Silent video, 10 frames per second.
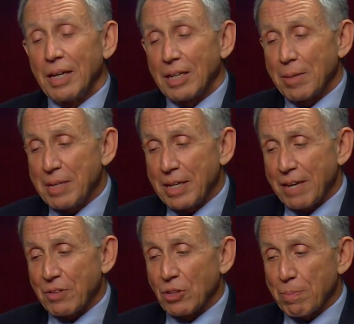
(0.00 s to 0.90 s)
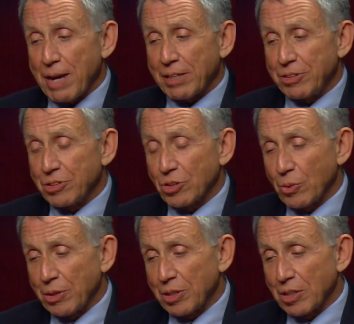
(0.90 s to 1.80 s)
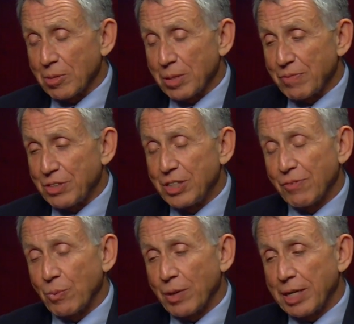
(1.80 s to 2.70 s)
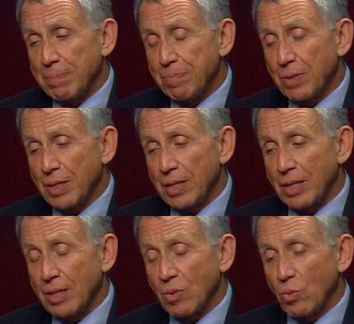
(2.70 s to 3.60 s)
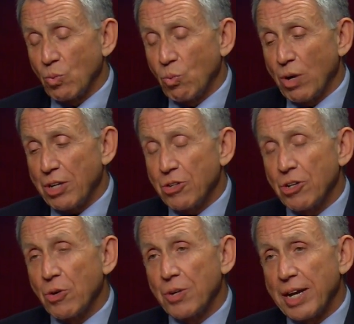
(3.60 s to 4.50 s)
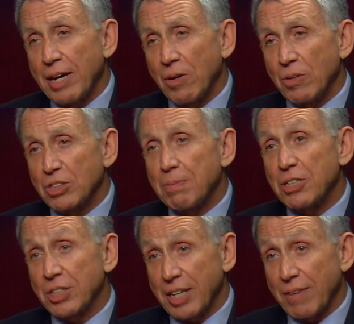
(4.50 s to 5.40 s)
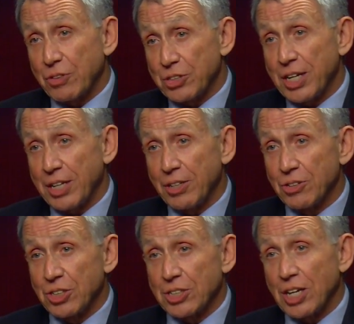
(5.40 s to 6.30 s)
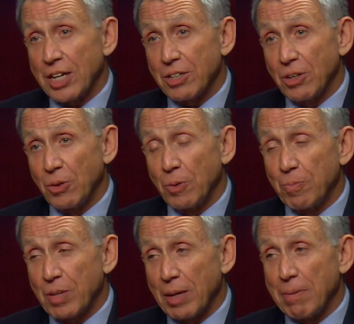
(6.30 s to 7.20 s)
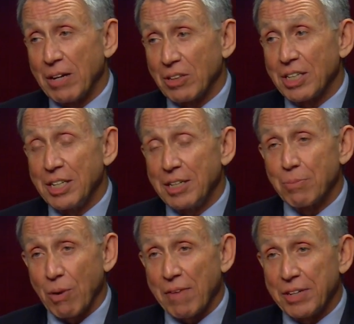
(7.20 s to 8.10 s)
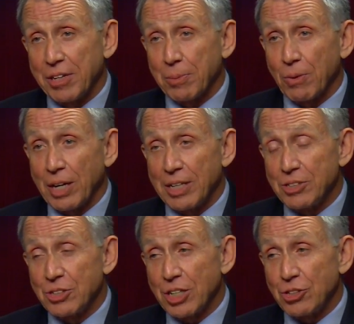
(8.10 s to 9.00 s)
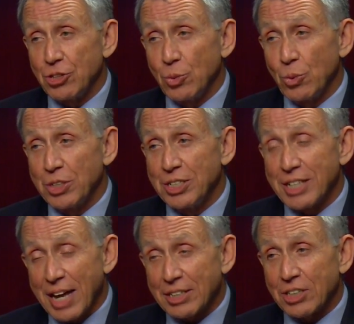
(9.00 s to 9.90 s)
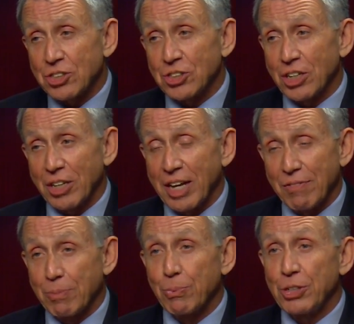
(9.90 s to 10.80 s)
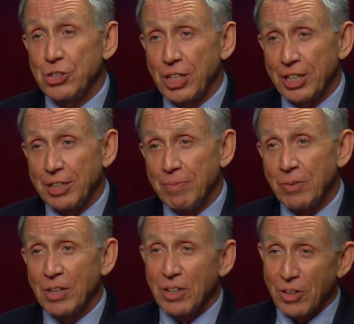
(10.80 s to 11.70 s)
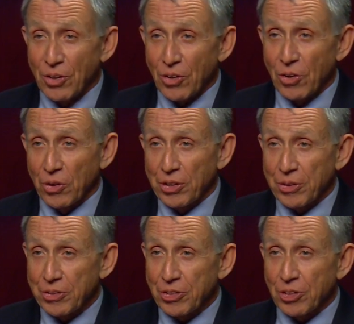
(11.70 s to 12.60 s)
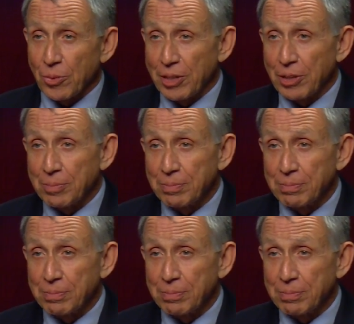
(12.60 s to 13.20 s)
Ed, let me have you look back on your career in a little bit of a different way. What do you know now, especially after 10 years at Tyco, about leading private enterprise that you would not necessarily have appreciated earlier in your career?